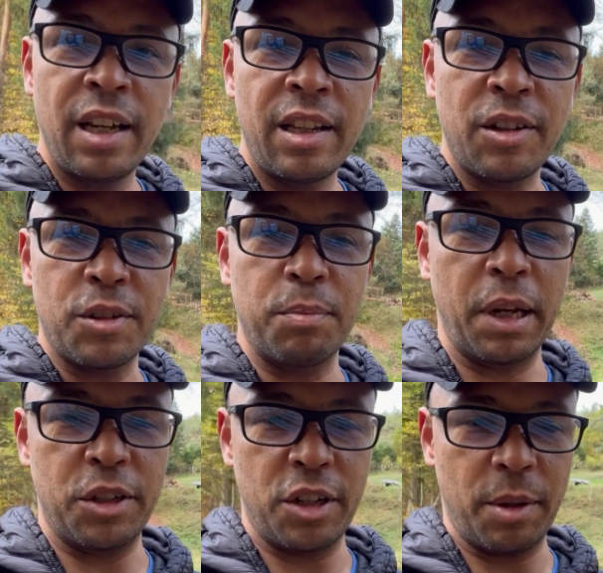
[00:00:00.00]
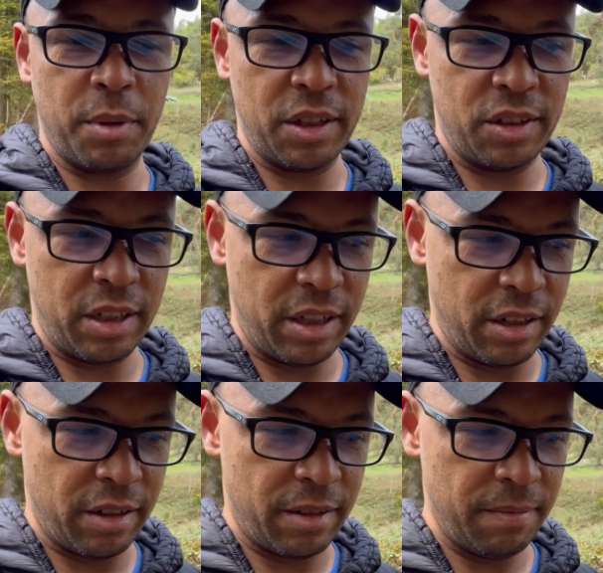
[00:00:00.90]
There's a bench here. I'm gonna sit
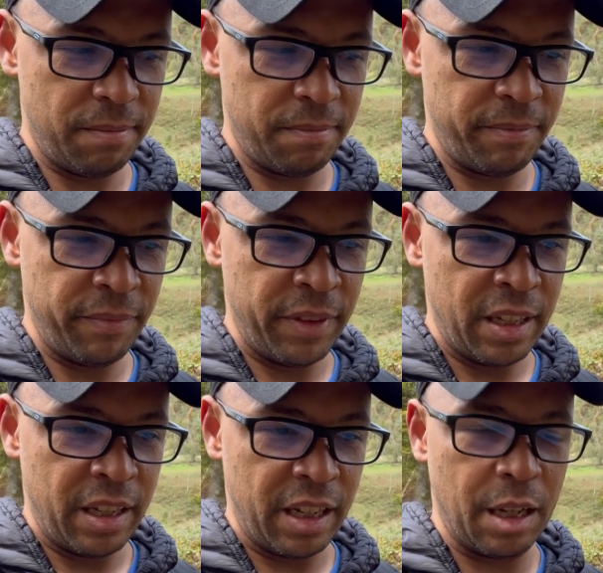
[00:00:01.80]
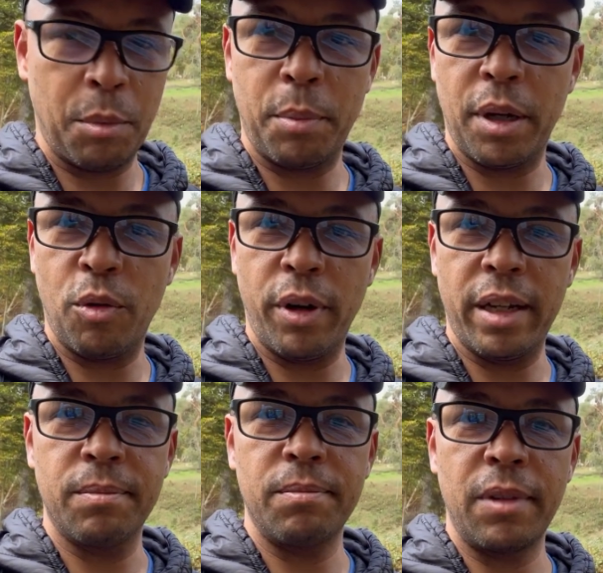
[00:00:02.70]
here and get my butt
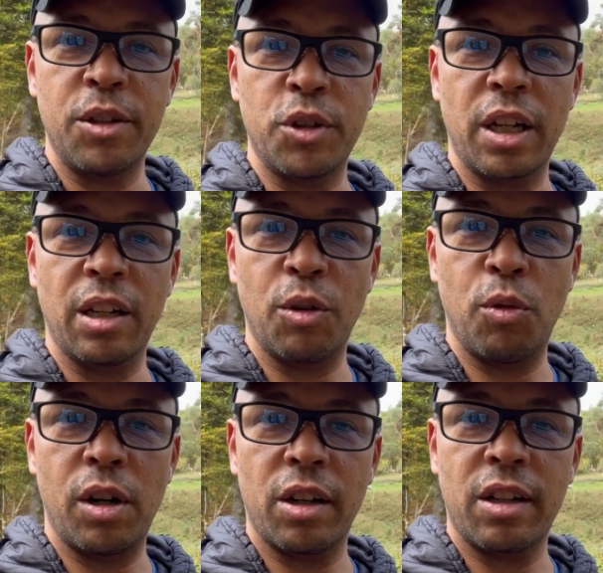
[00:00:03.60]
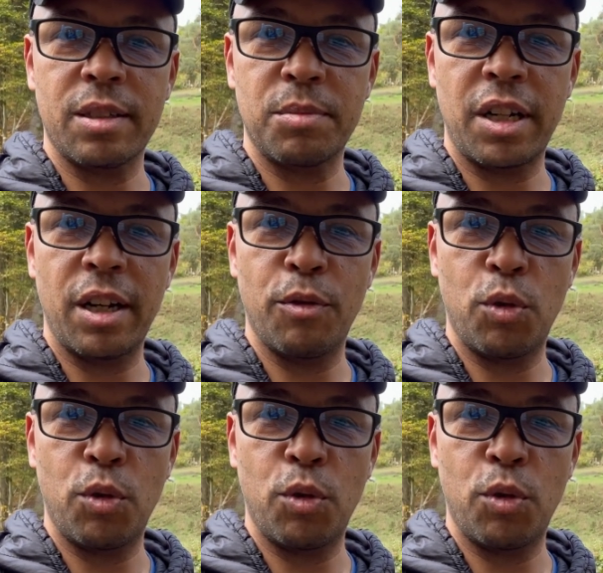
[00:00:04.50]
wet and drink a little water because I'm tired of